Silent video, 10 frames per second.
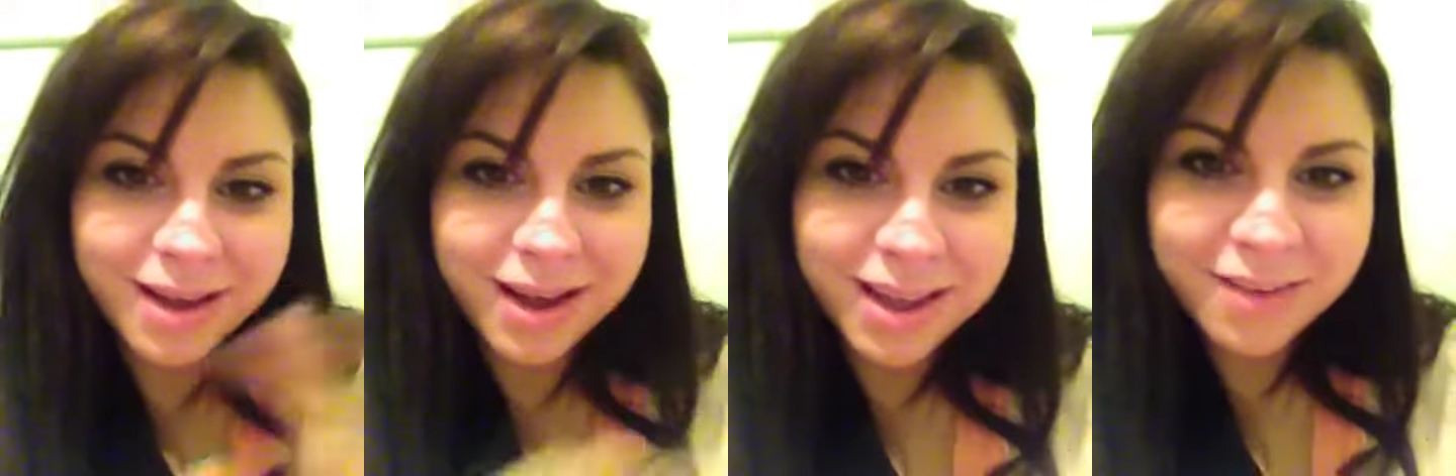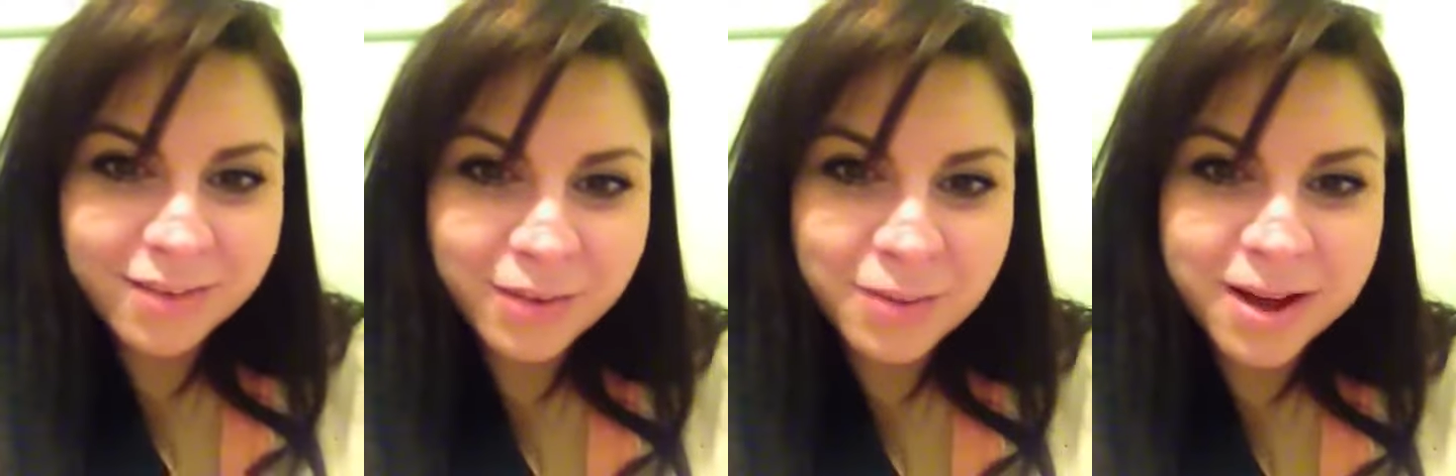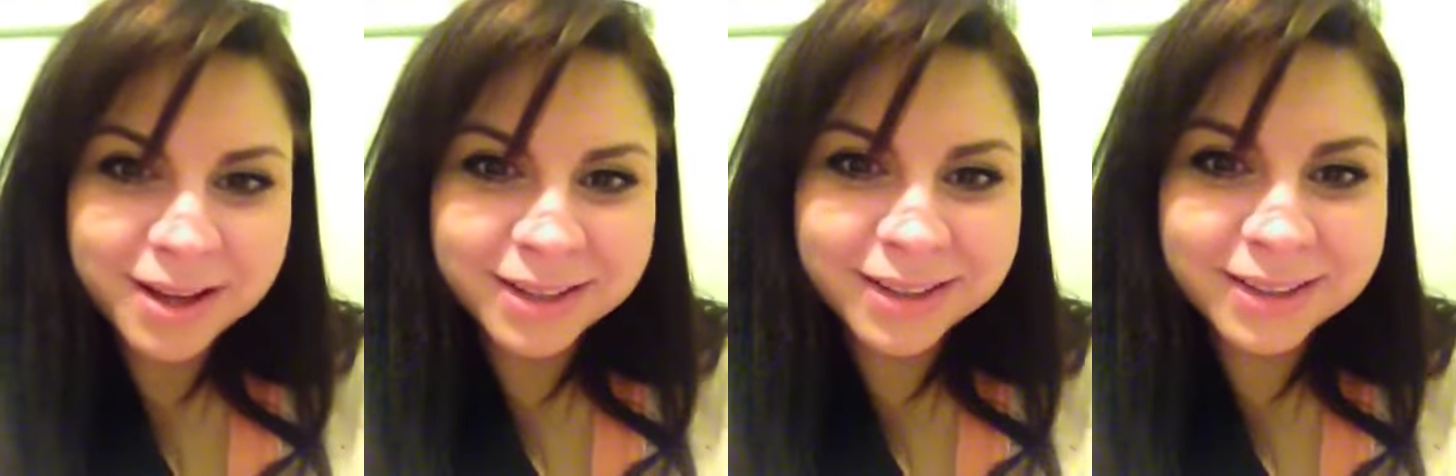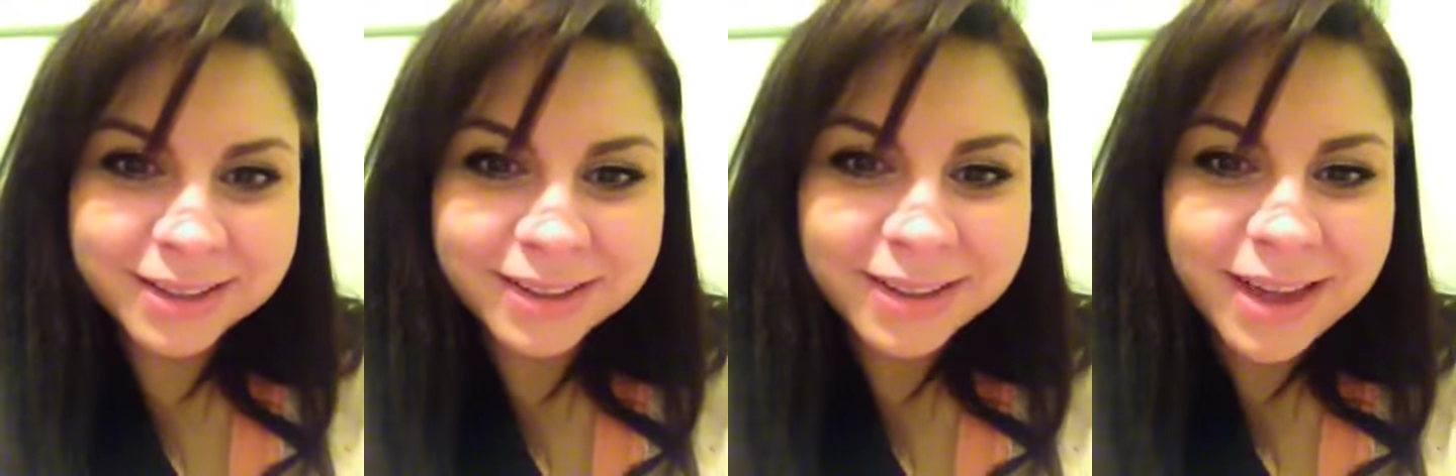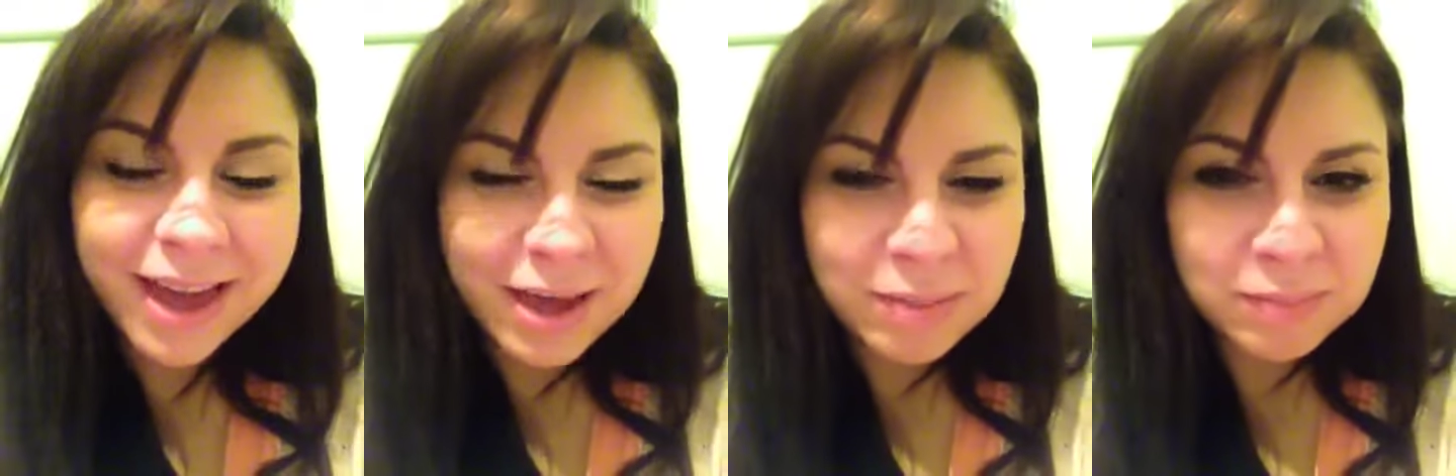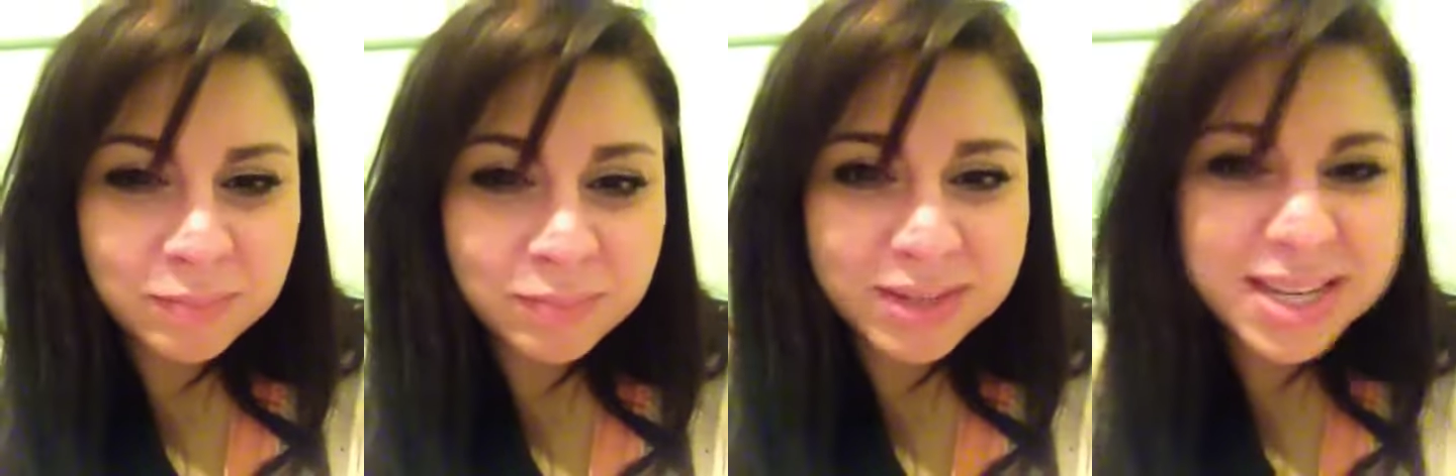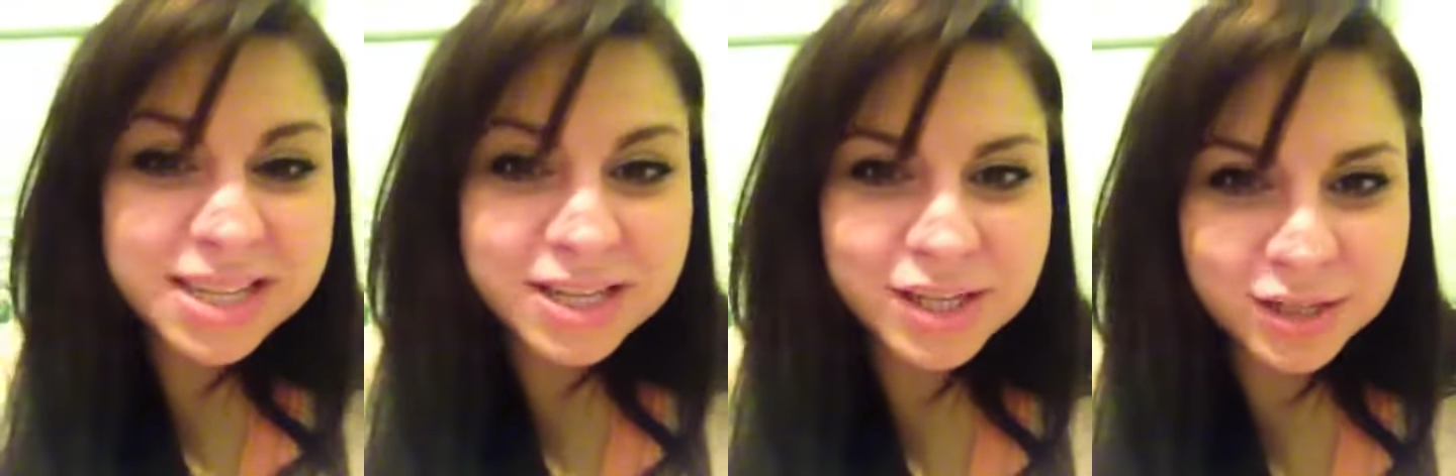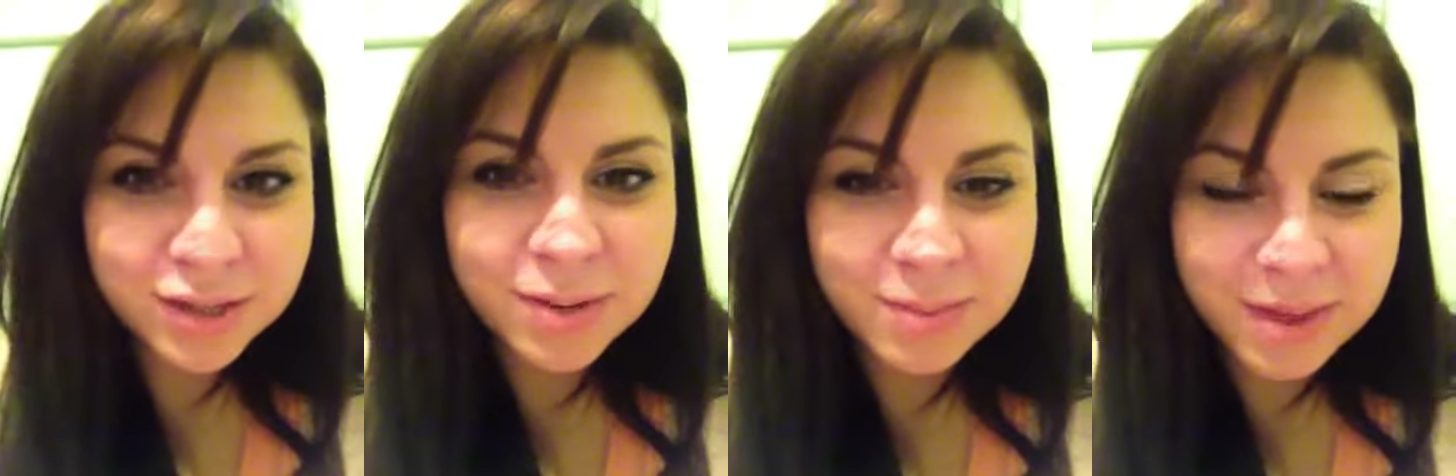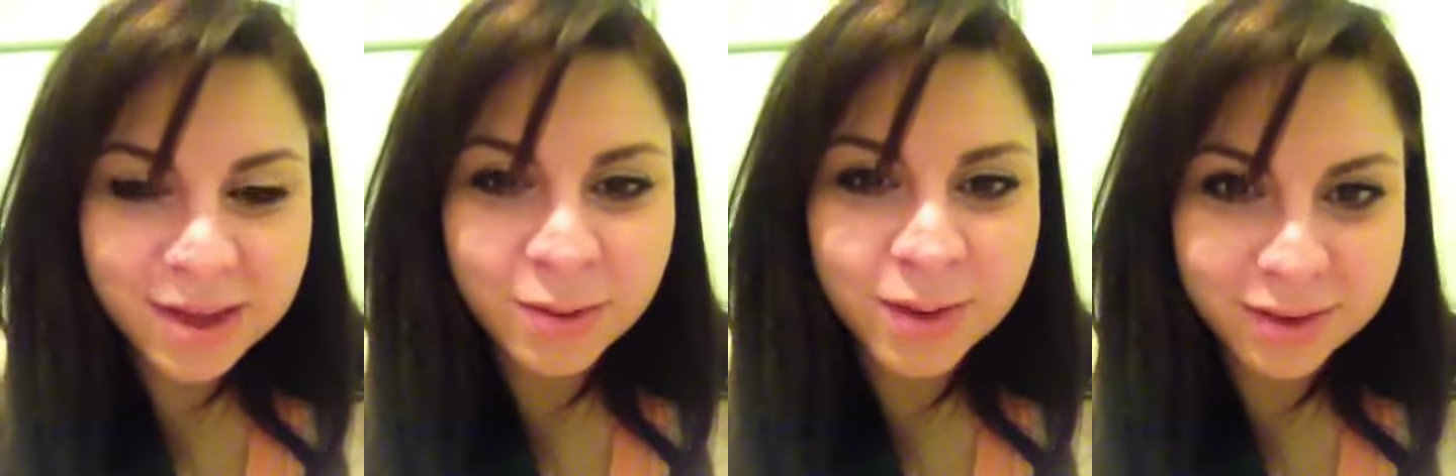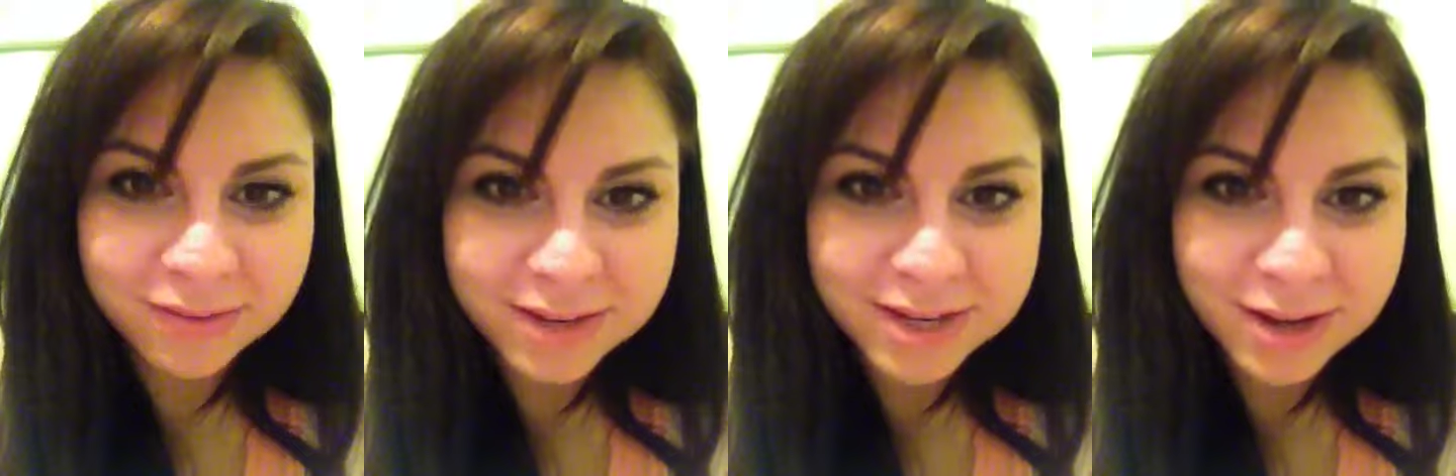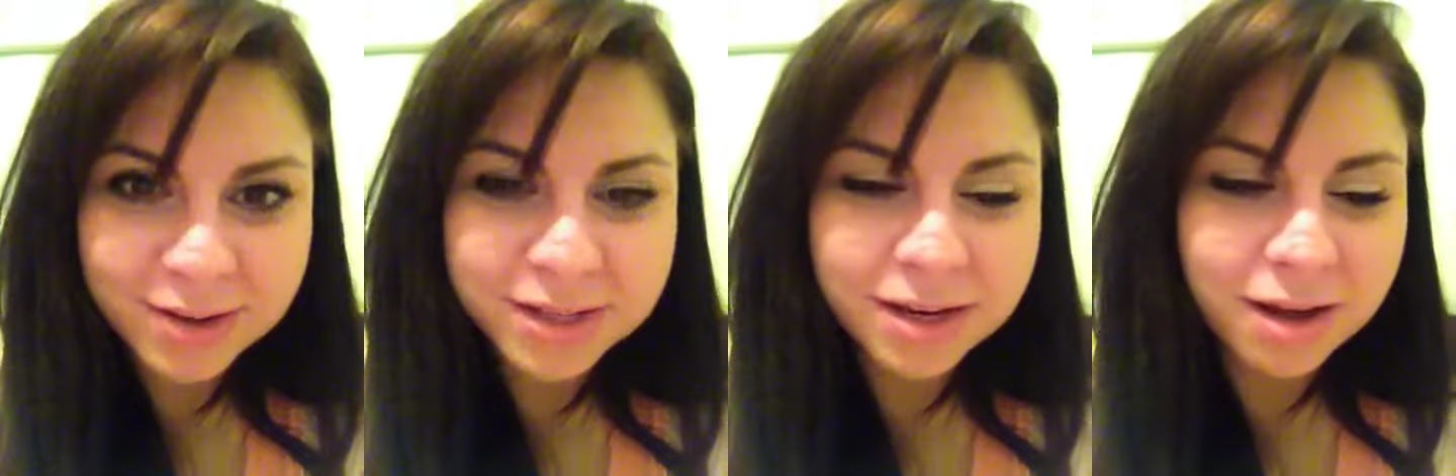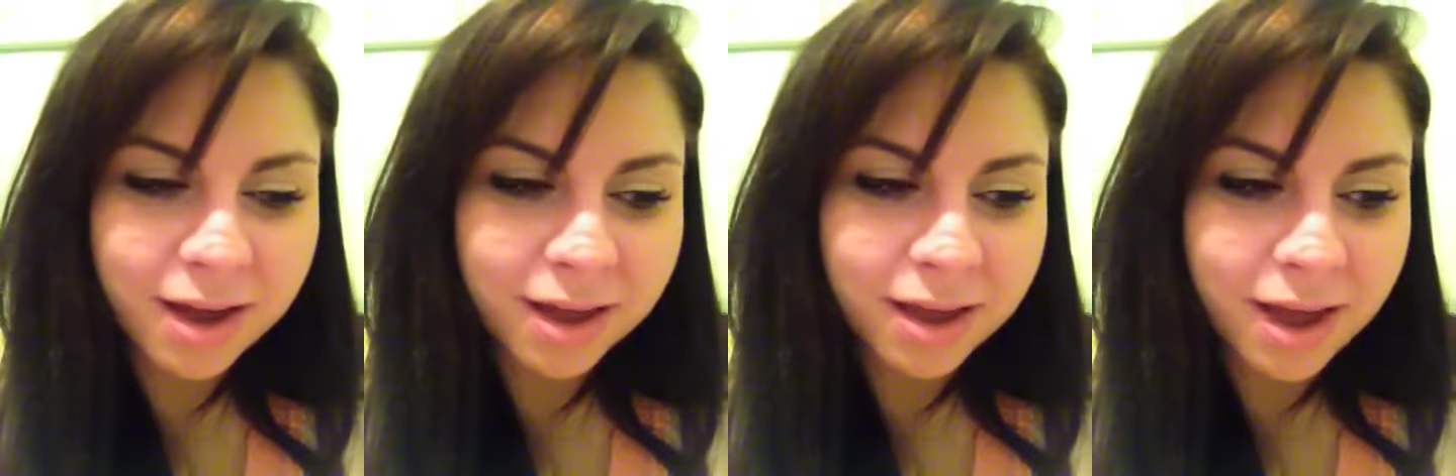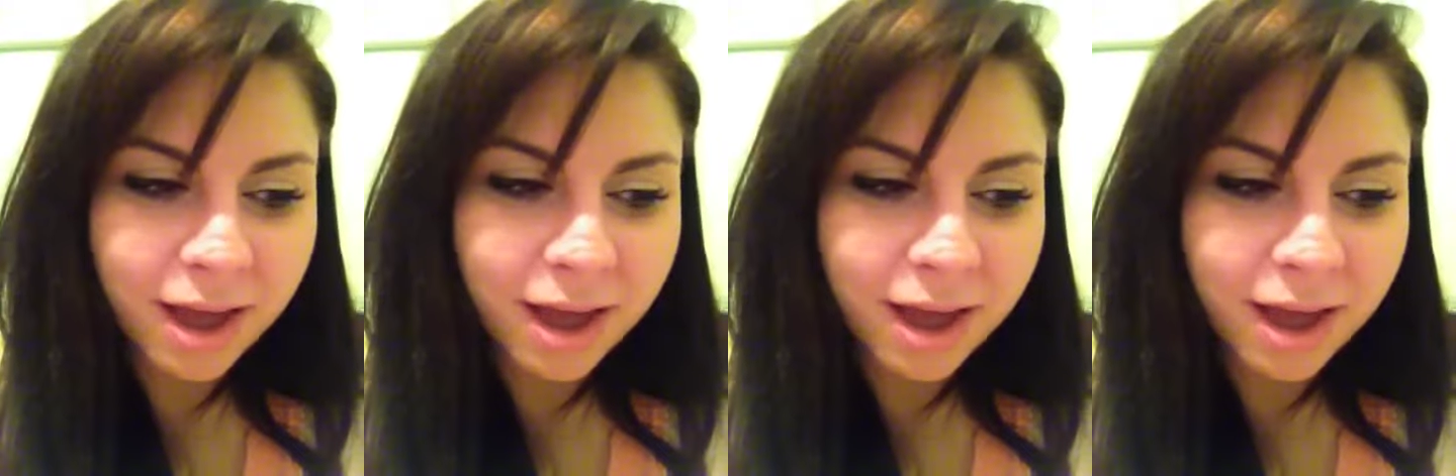Hi everyone. This is just going to be a quick video tonight.